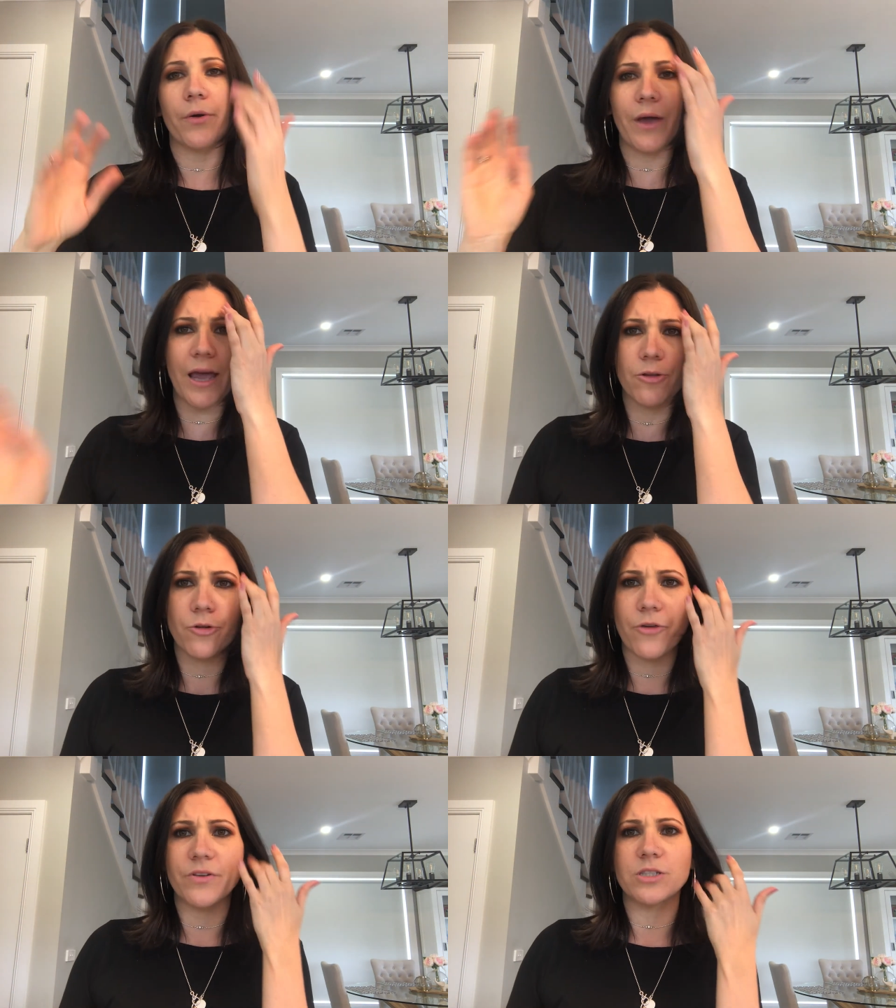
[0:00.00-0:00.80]
Head on
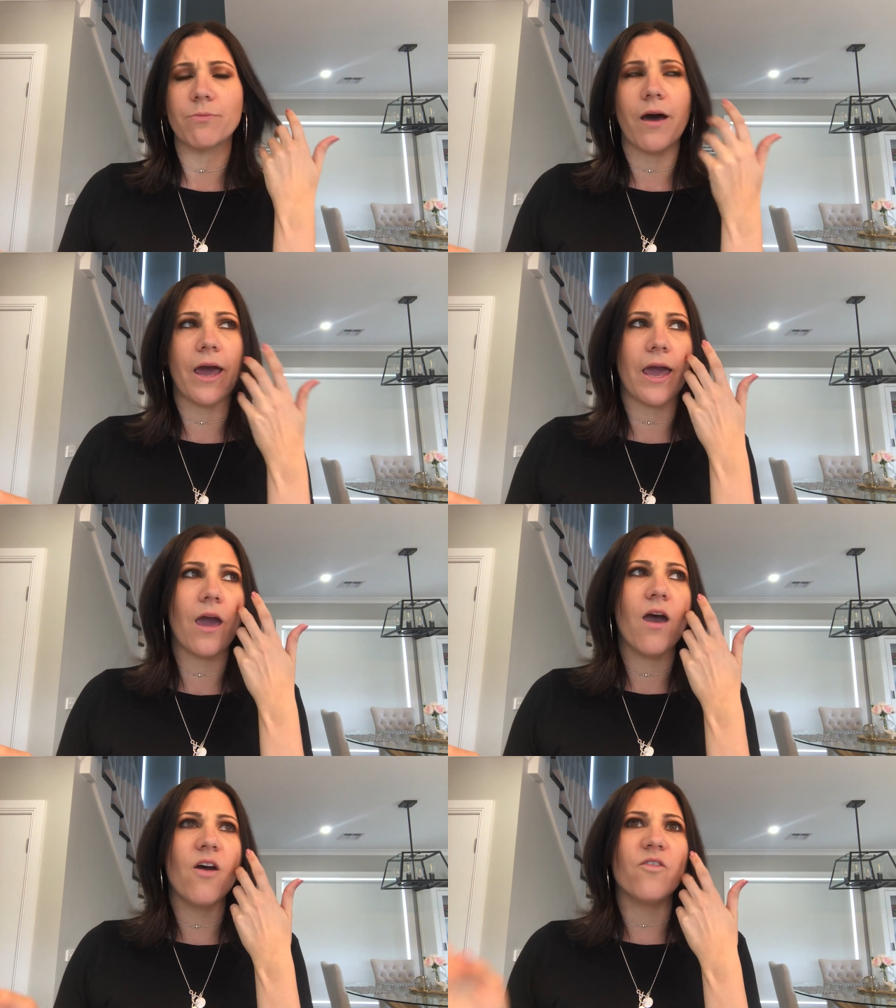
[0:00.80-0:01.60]
over to my
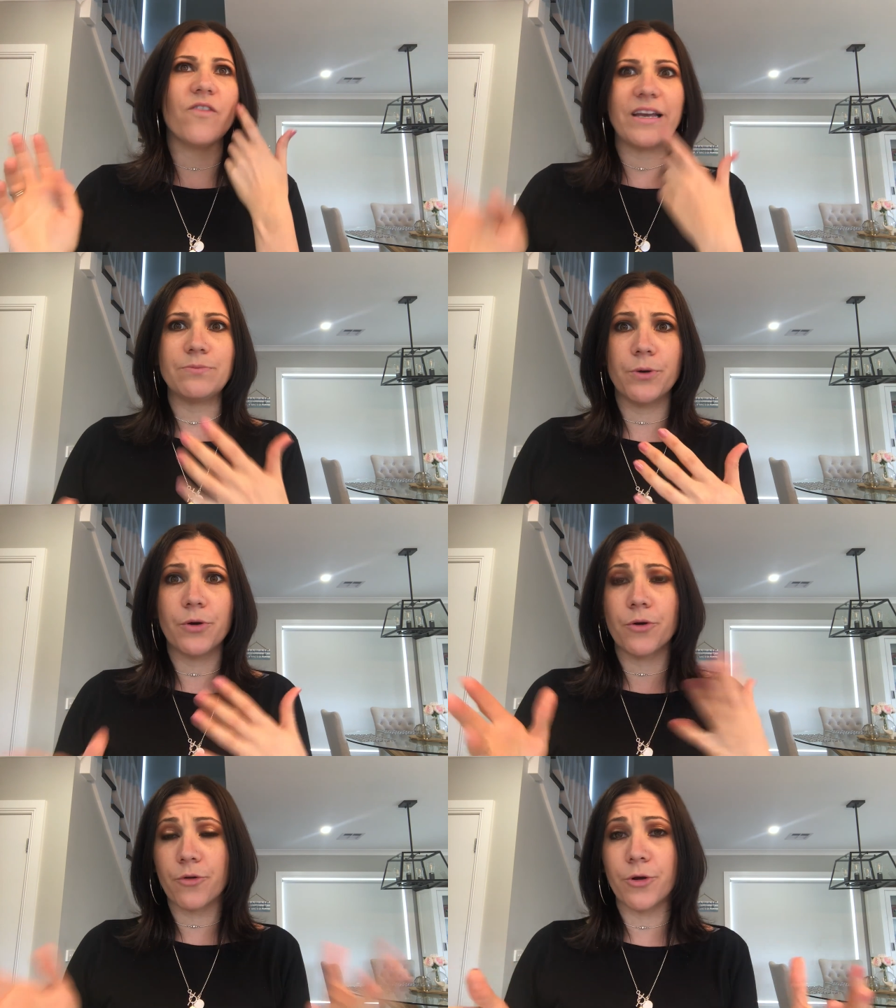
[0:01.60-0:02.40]

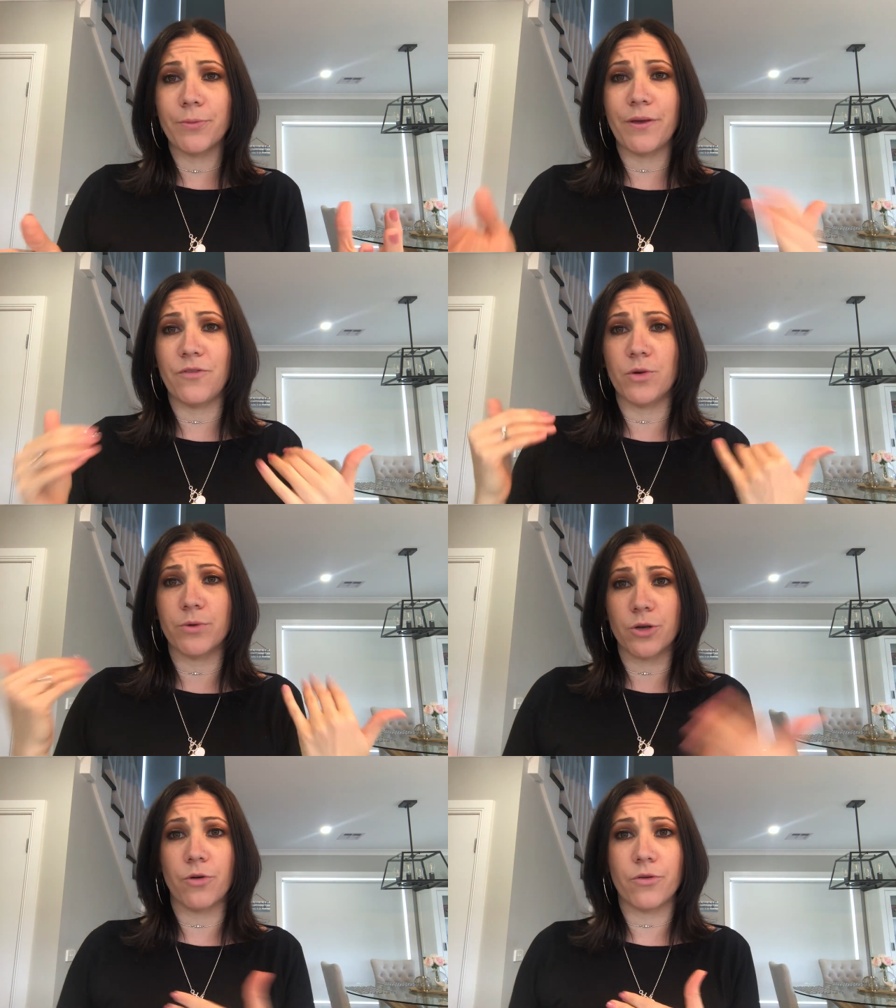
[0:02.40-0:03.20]
Facebook group if you are
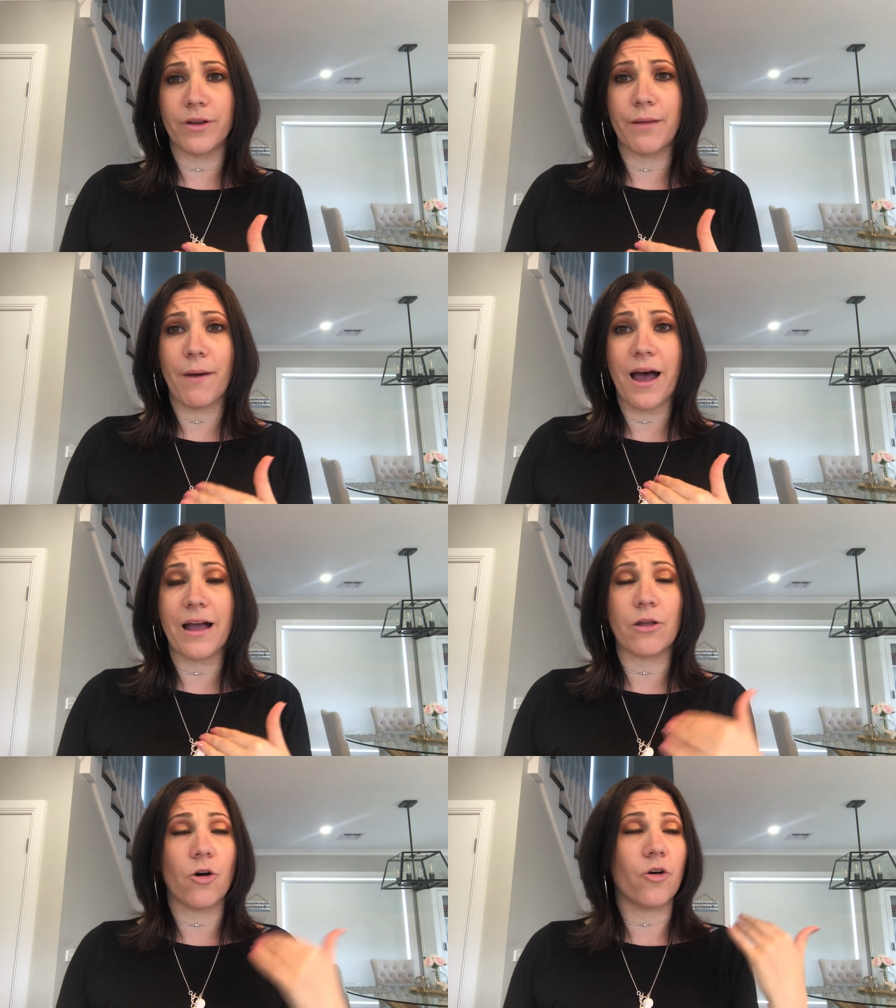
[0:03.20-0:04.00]
not already part
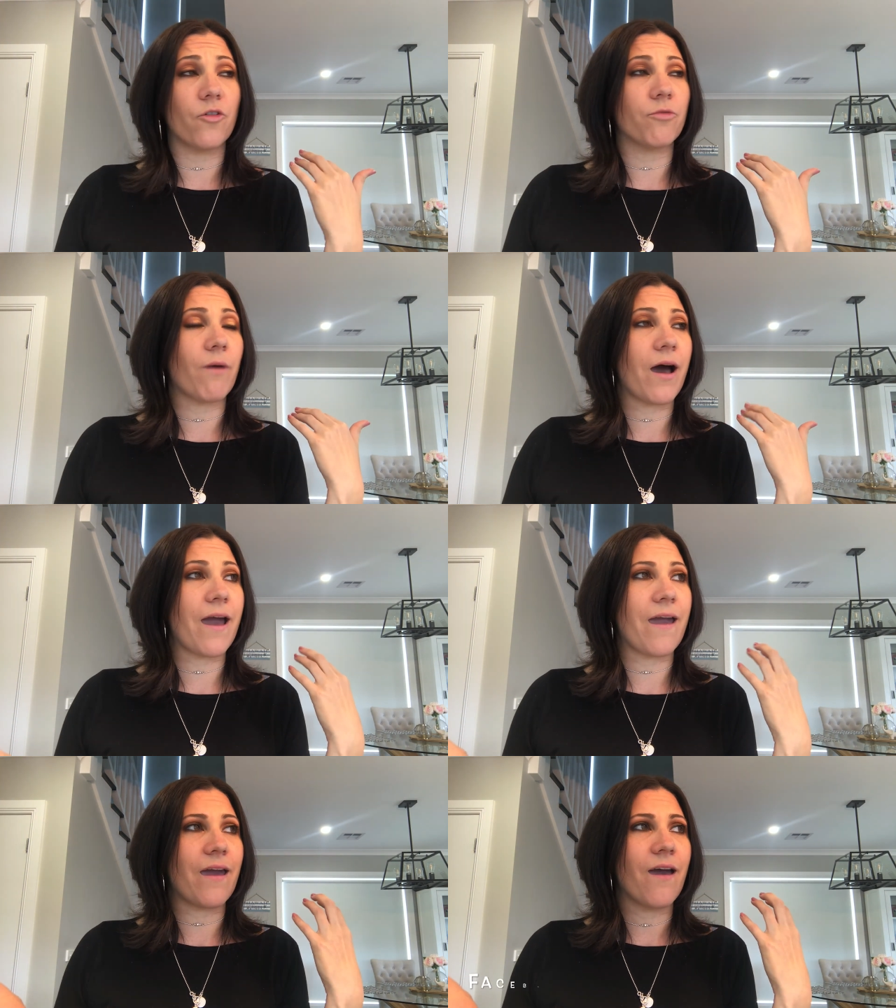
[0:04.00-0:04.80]
of
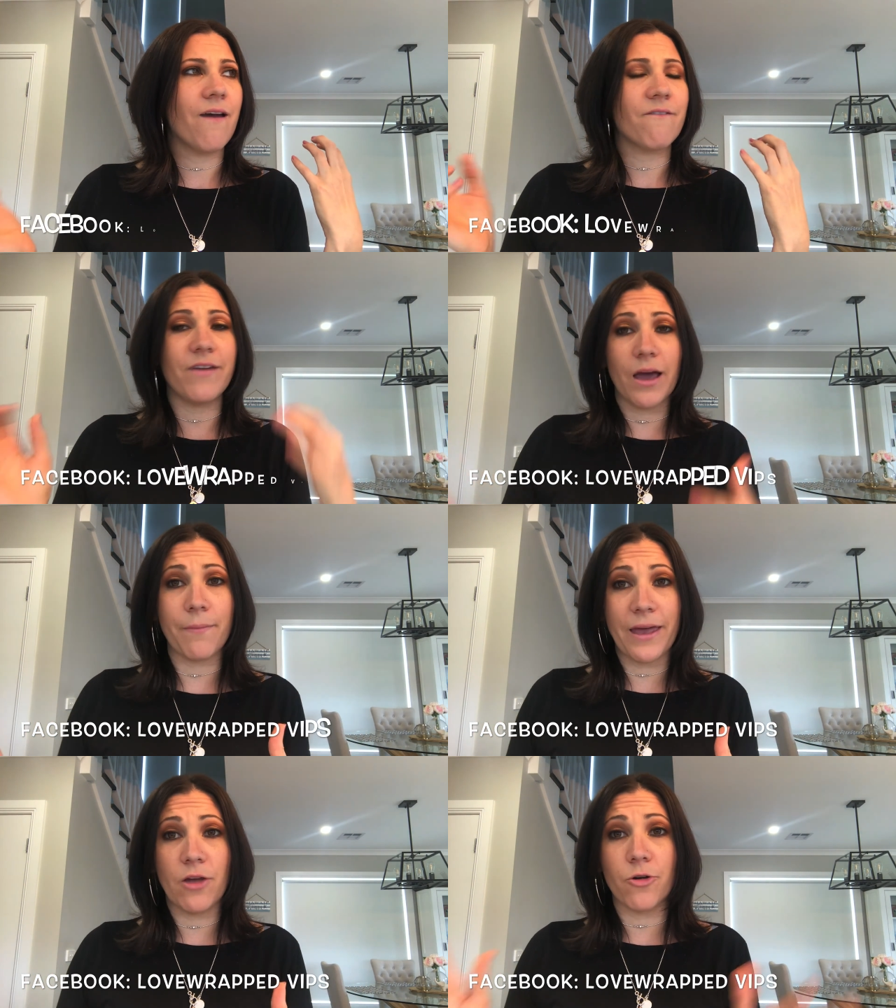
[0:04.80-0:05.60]
my
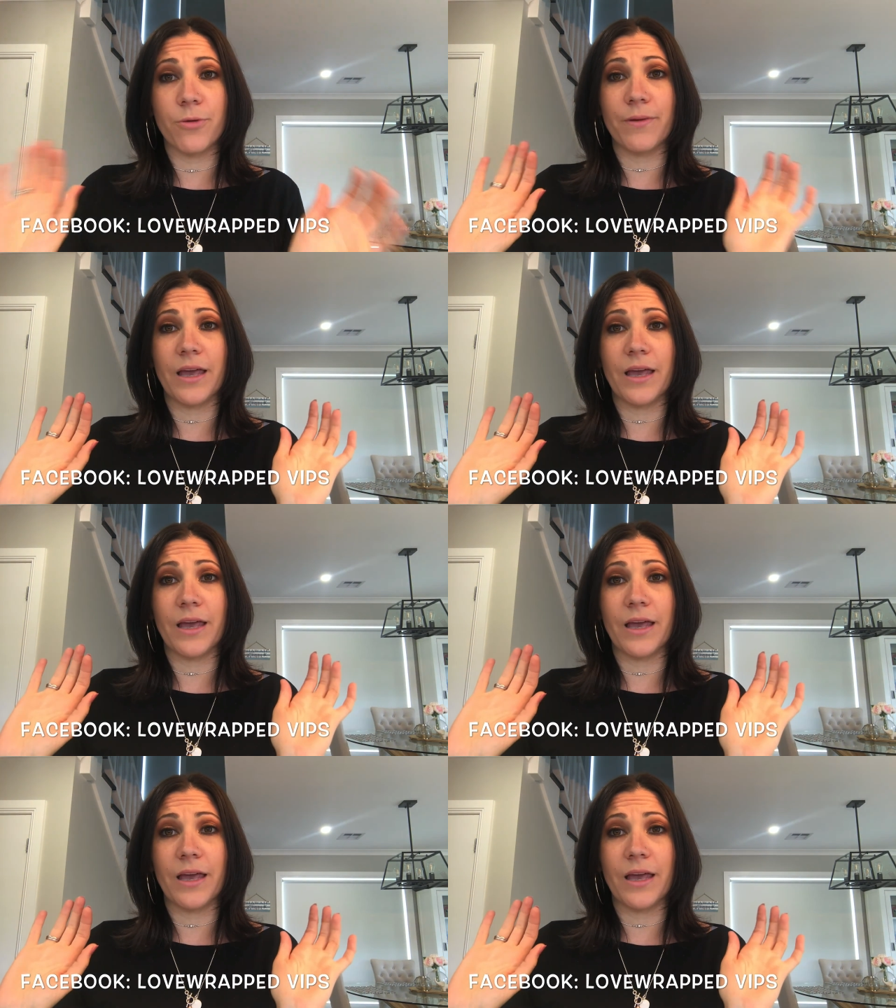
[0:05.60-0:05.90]
VIP group.